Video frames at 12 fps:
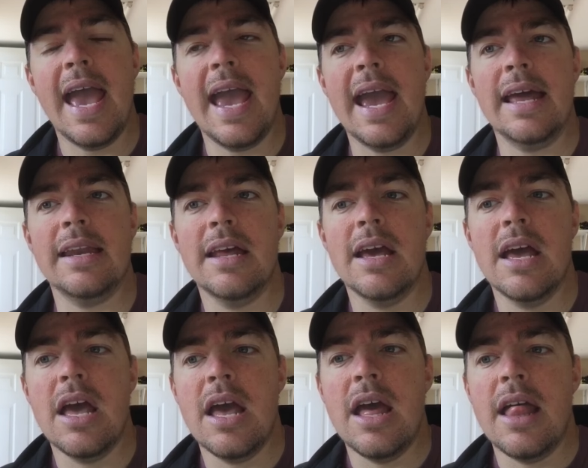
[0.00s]
And
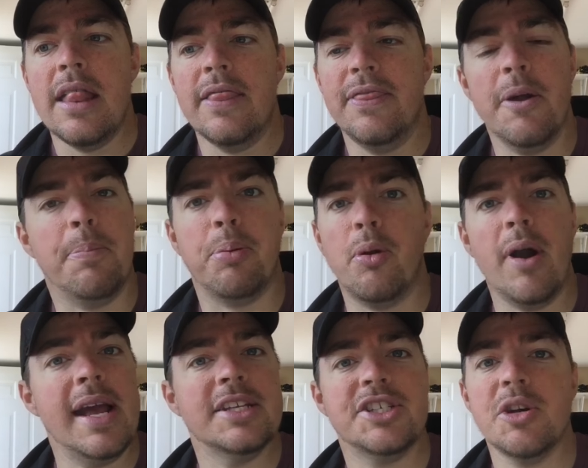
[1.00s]
they're
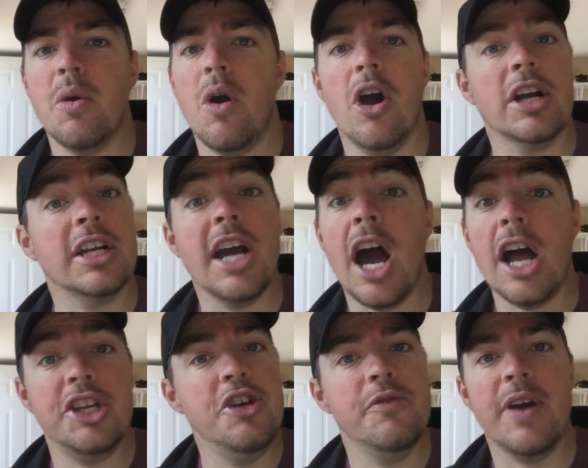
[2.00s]
praying so hard,
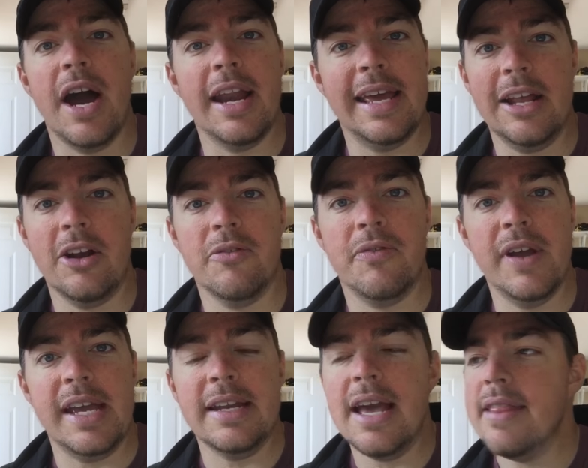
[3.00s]
God, you've got to
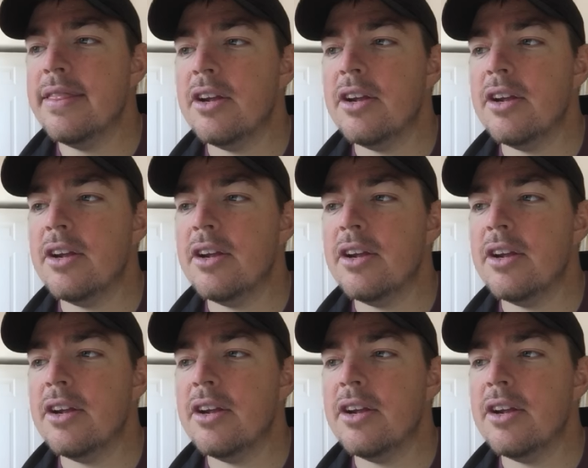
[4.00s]
intervene.